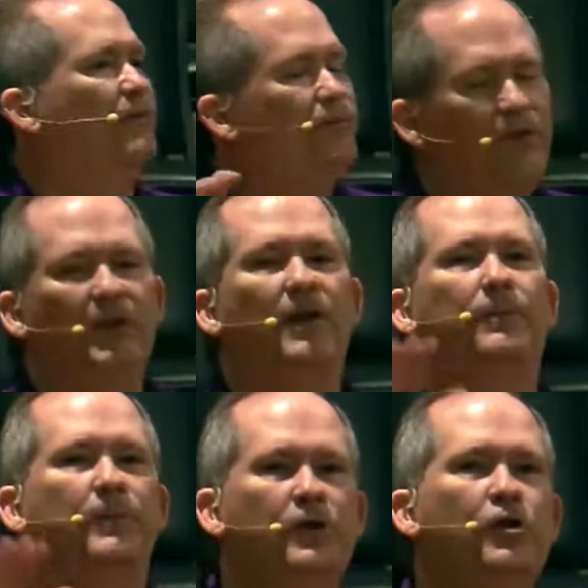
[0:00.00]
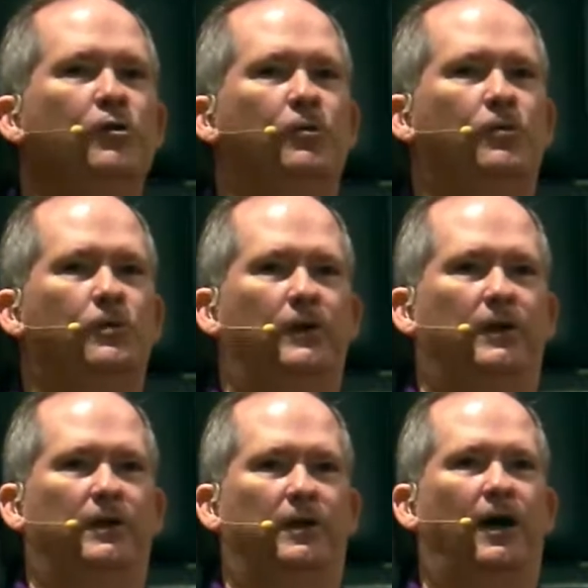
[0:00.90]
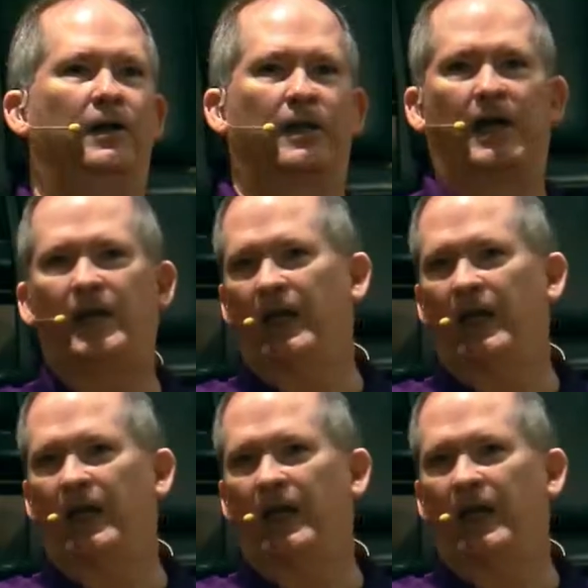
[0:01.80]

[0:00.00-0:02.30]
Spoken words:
Philip knew, unlike